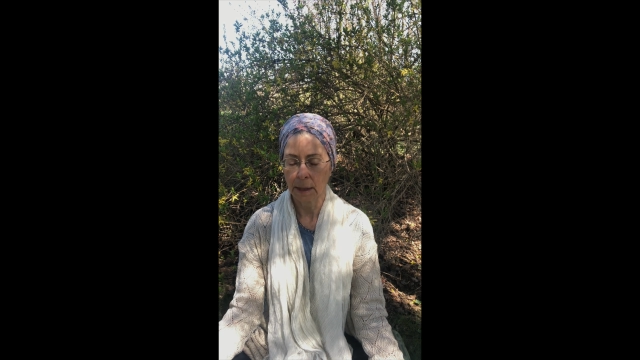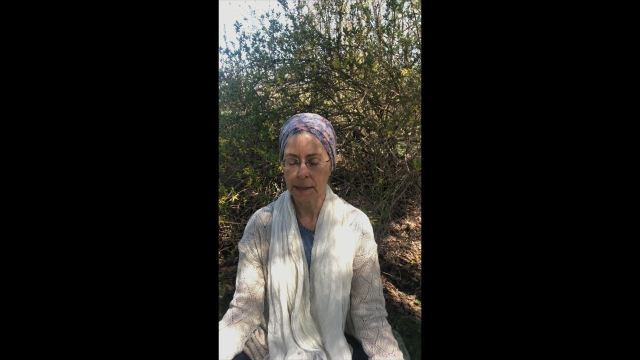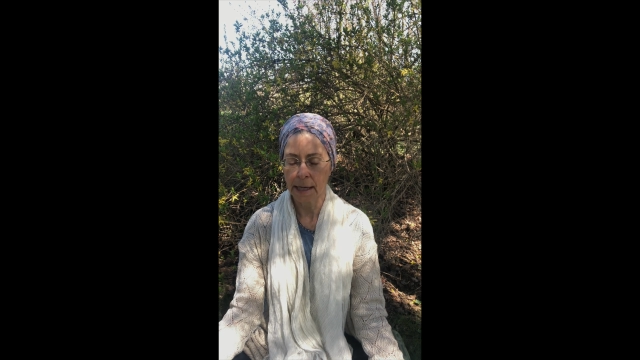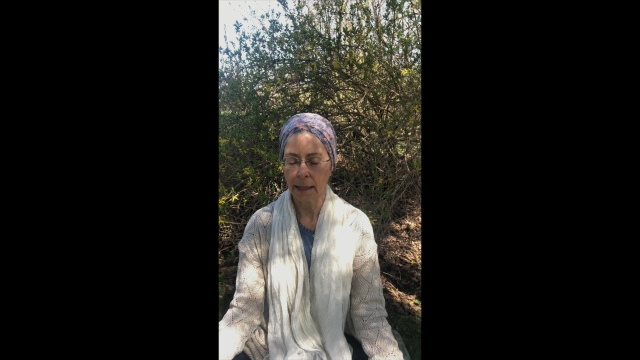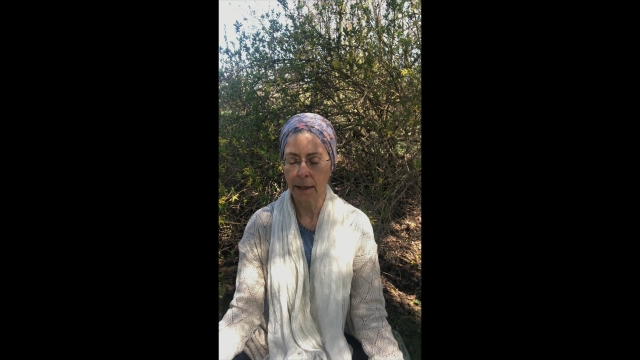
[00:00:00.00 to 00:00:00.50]

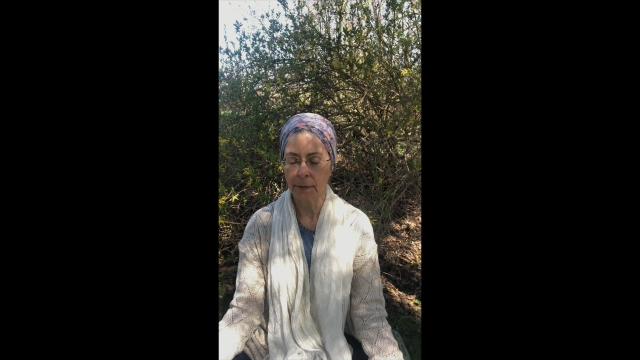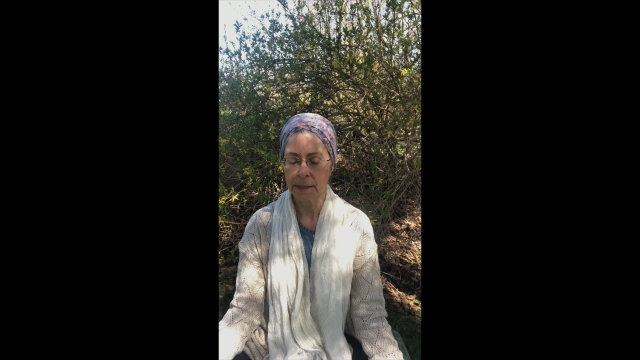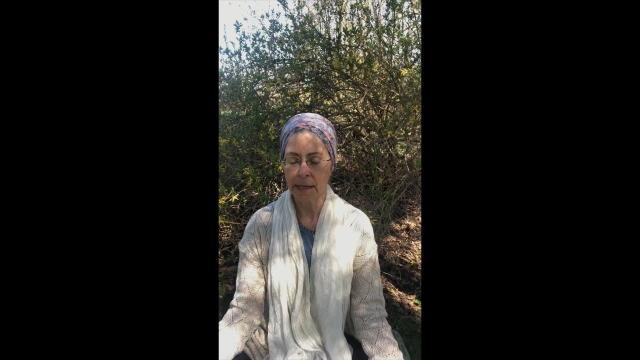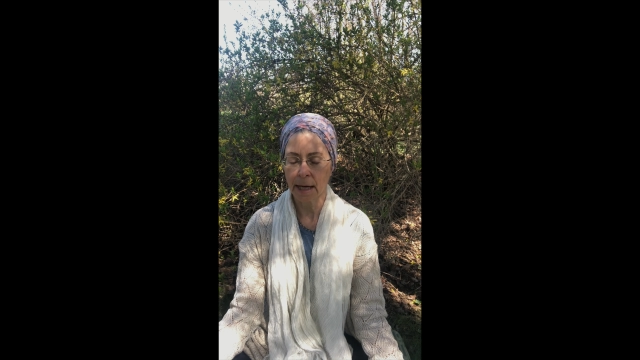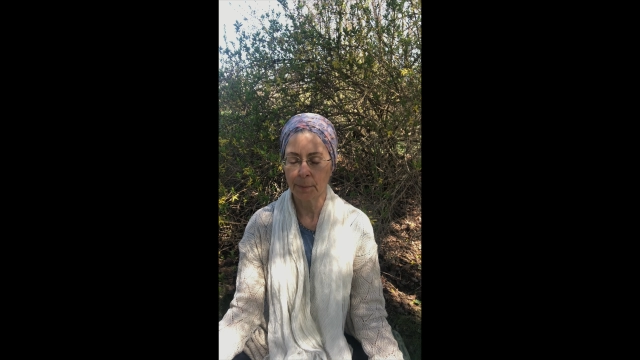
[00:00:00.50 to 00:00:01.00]
Taking the
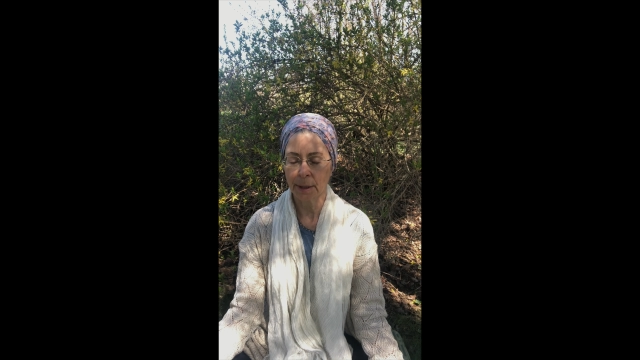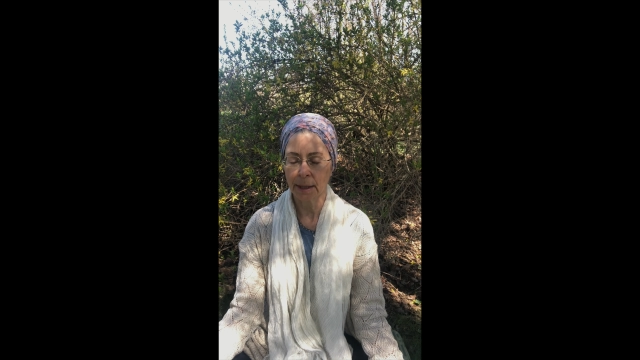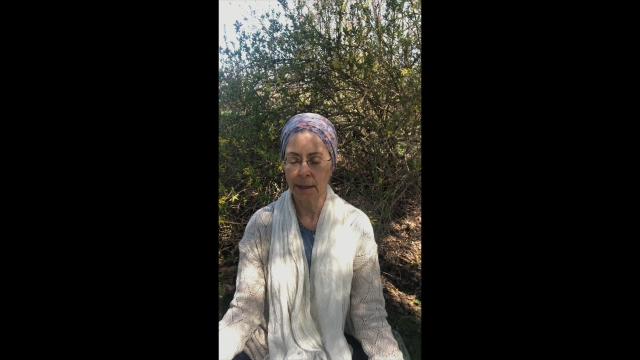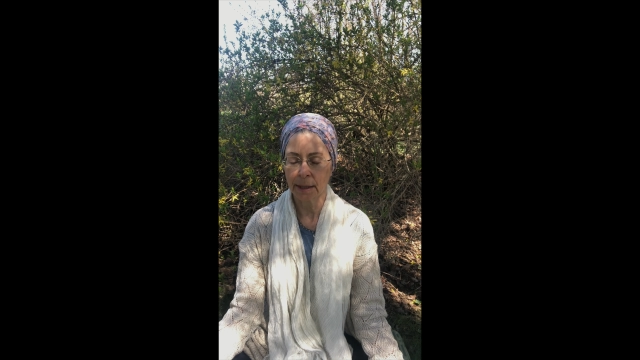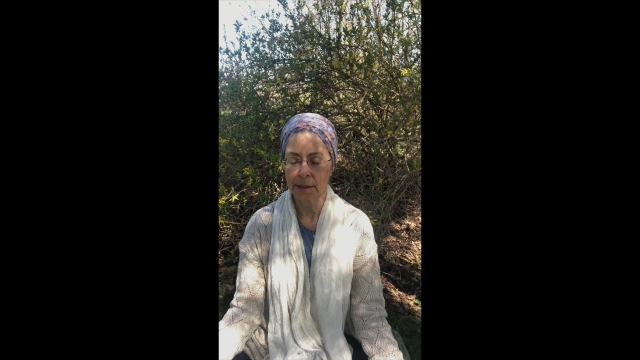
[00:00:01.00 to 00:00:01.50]
time
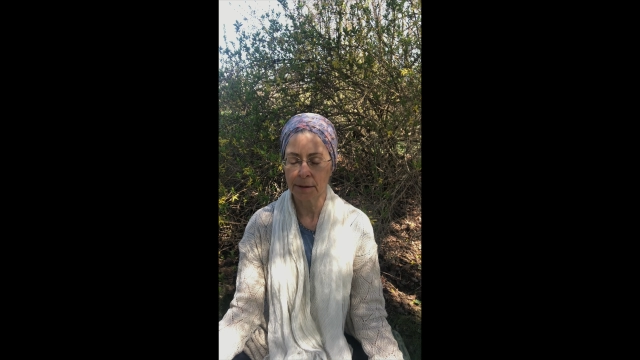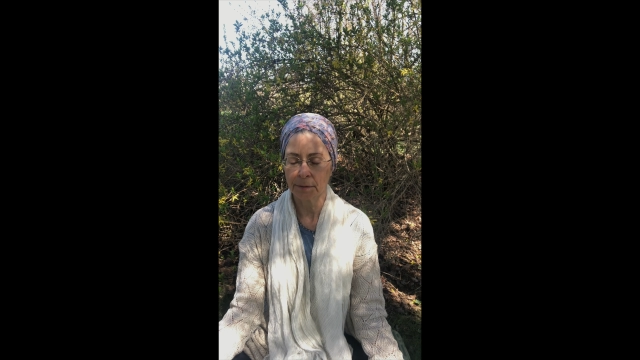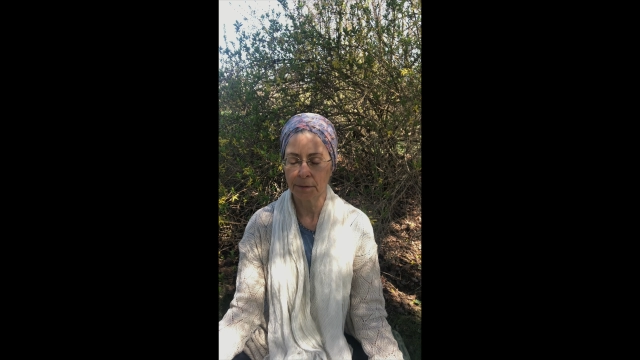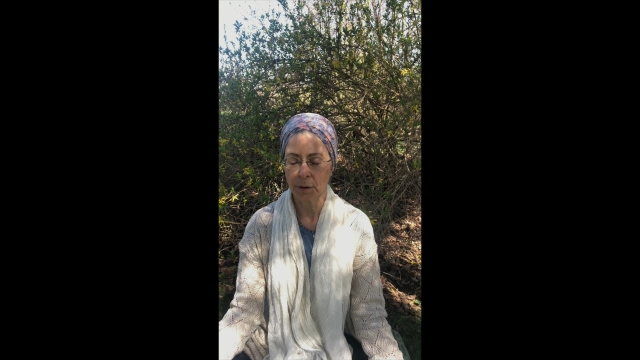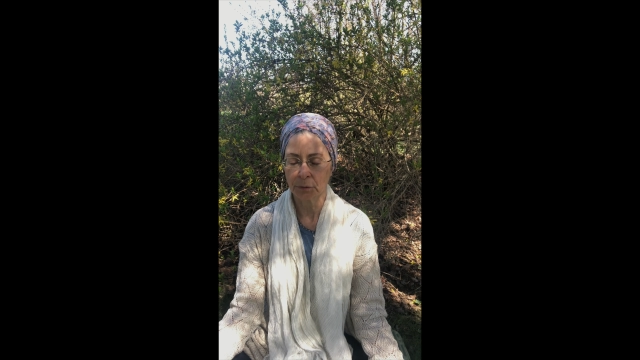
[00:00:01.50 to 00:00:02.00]
needed,
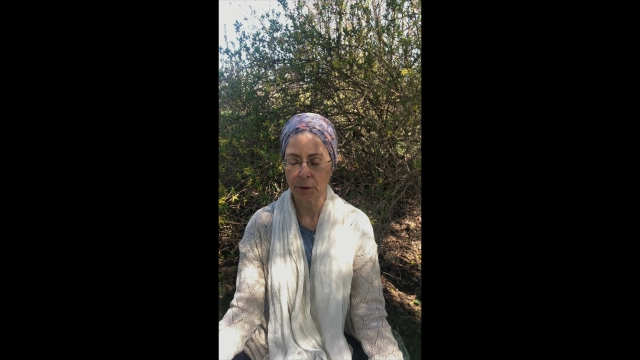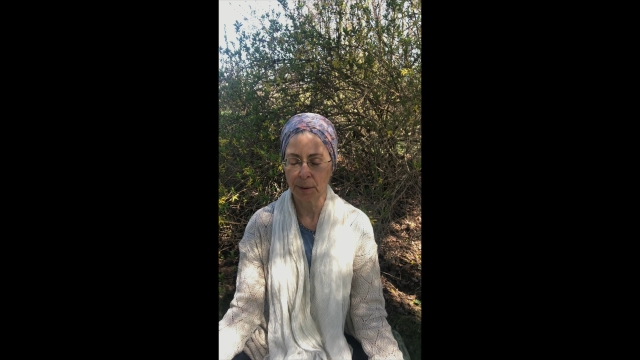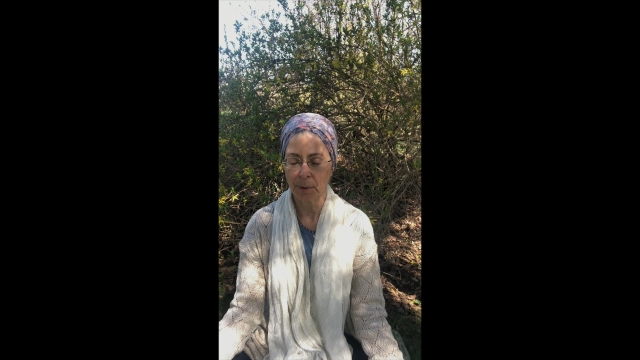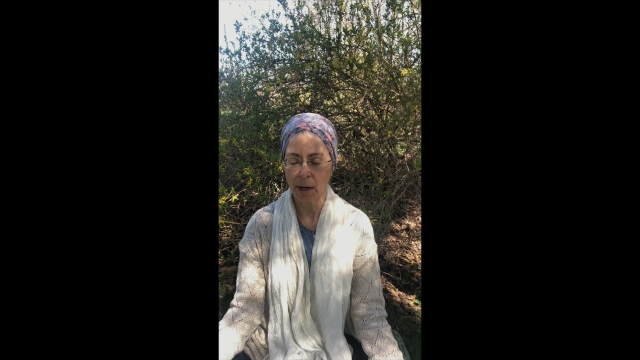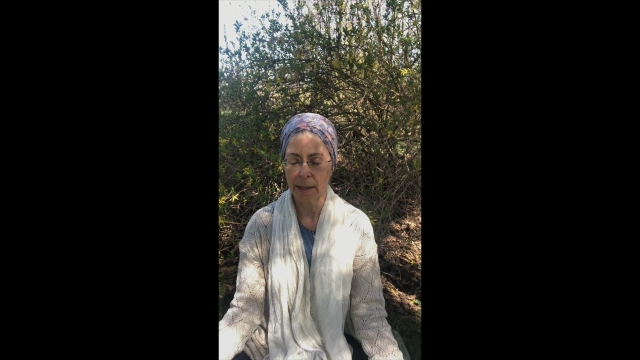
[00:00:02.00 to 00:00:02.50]
feel free to
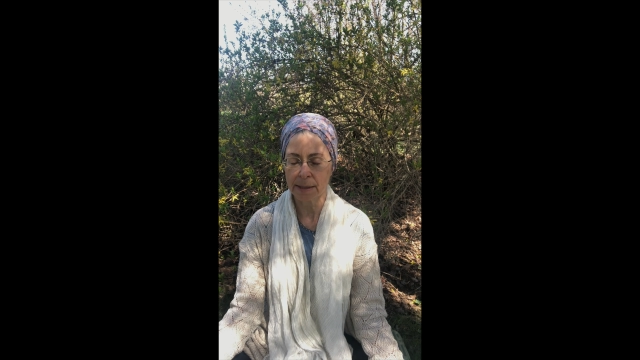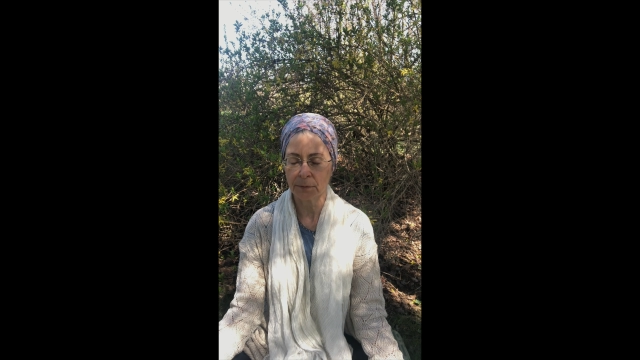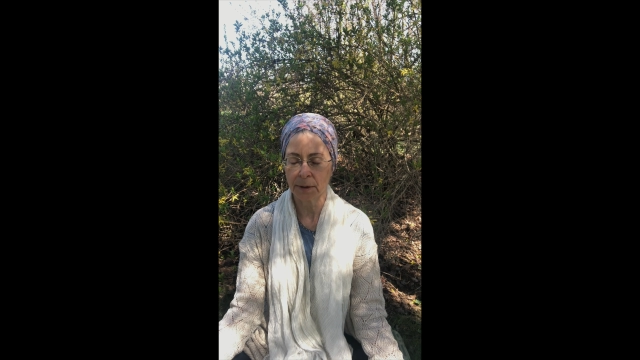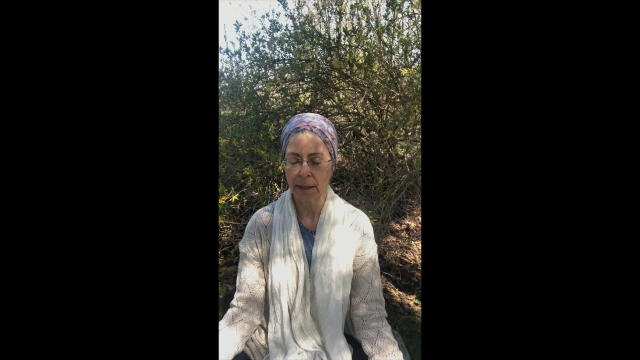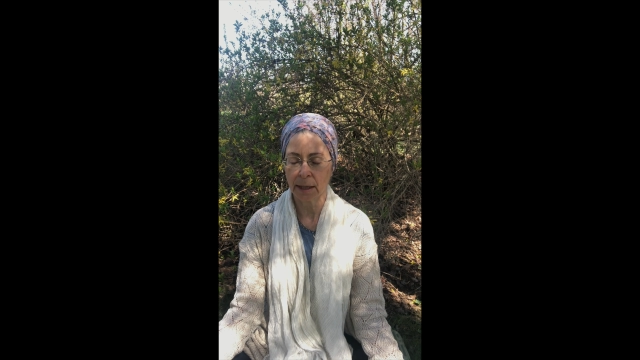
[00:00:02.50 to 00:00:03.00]
pause the
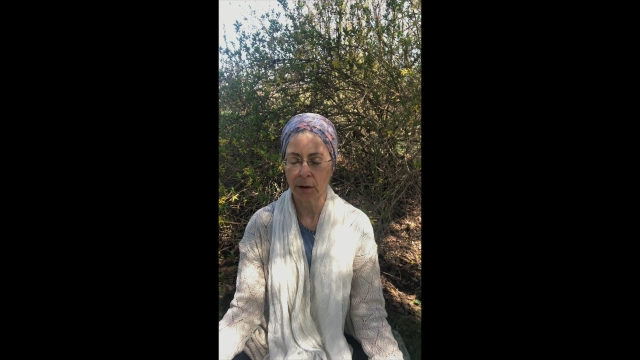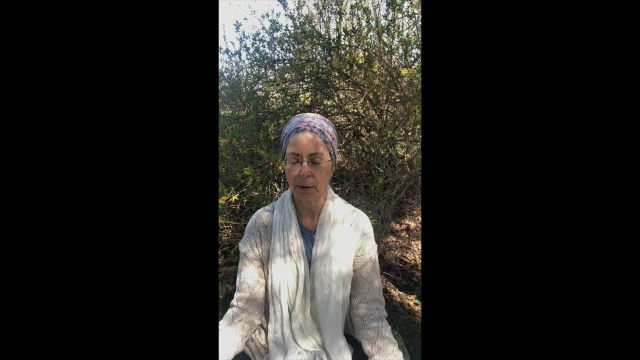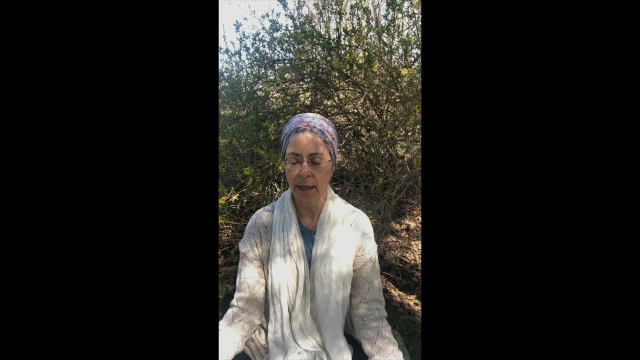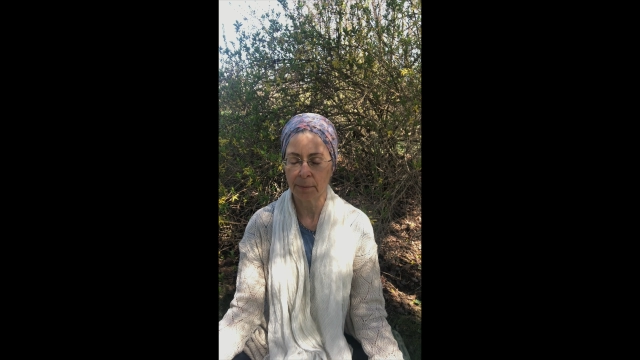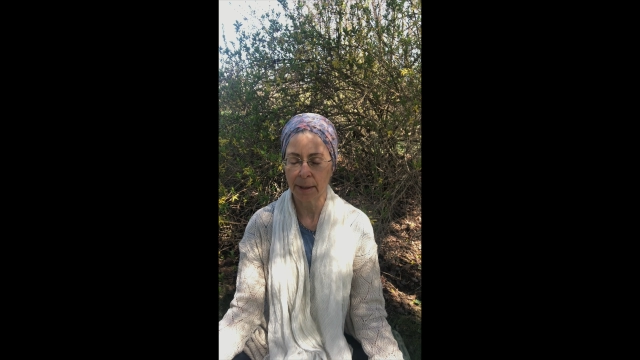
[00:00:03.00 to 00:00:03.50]
video
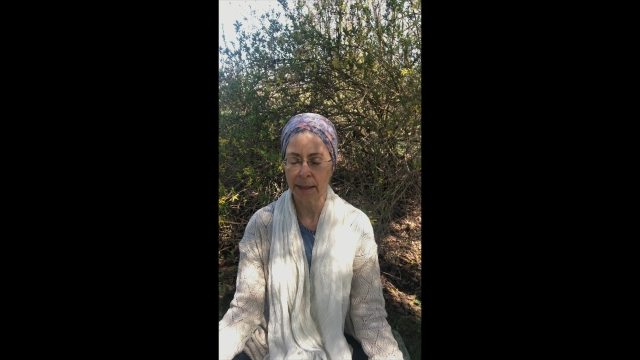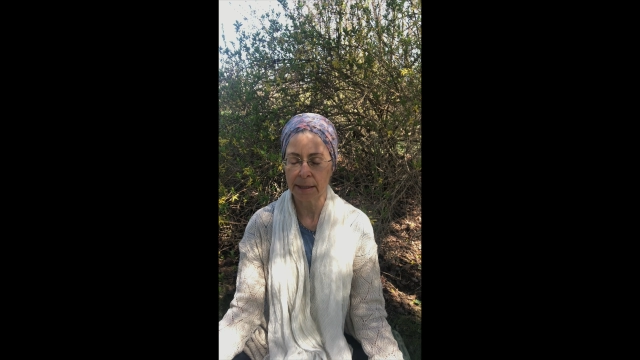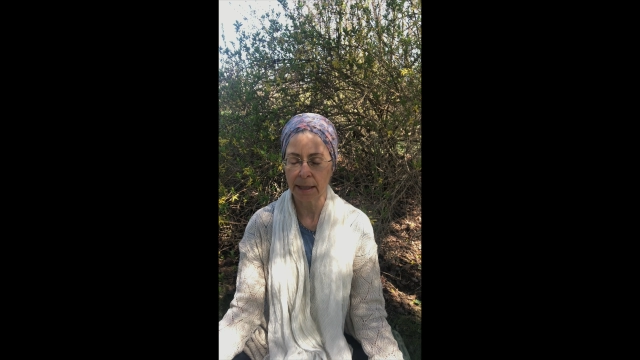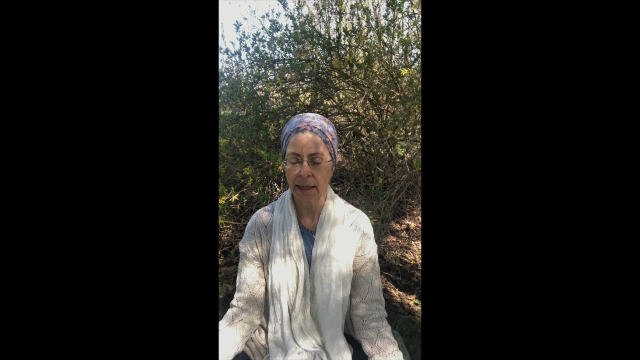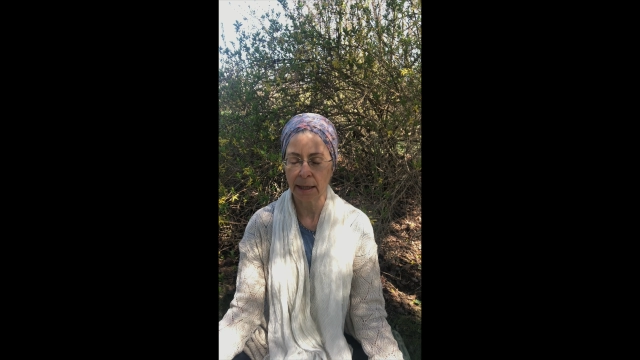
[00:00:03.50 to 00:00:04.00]
and
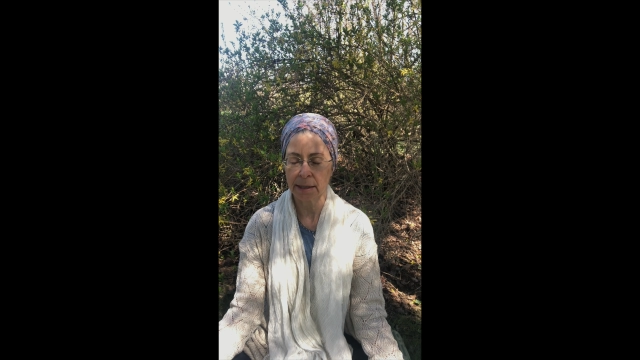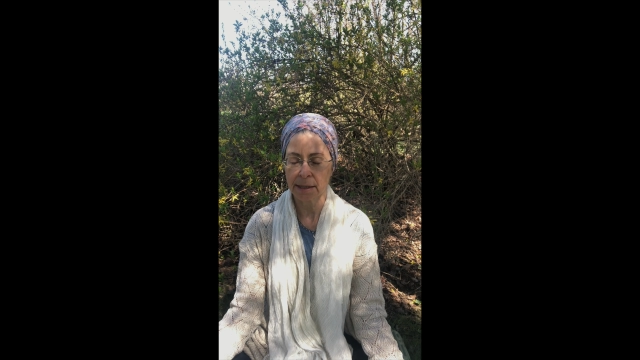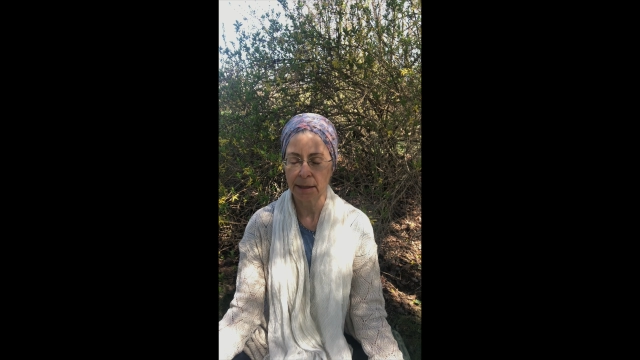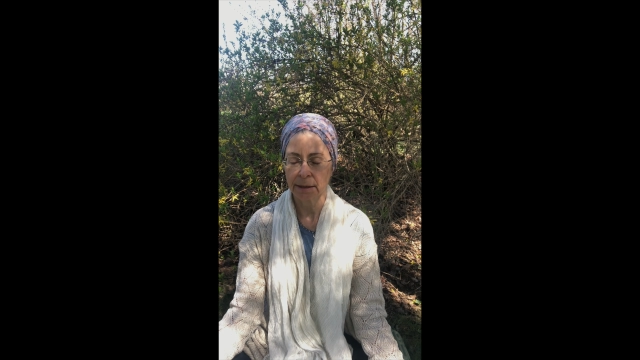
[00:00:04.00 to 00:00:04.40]
meditate